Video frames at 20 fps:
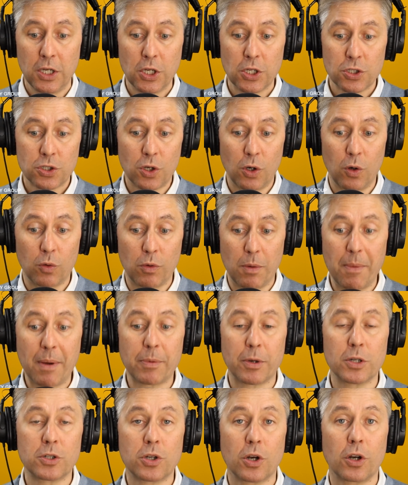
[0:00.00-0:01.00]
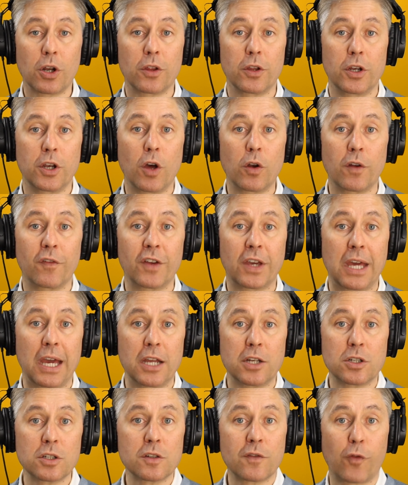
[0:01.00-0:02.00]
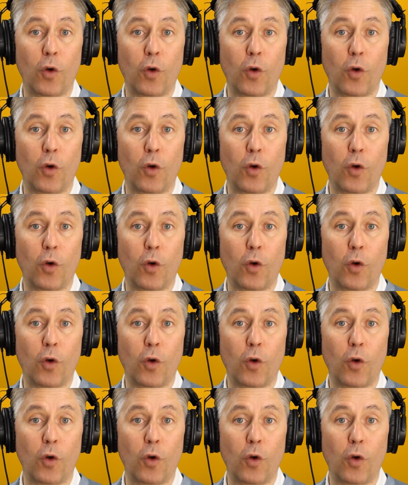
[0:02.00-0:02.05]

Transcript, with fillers: So remember to turn on the notifications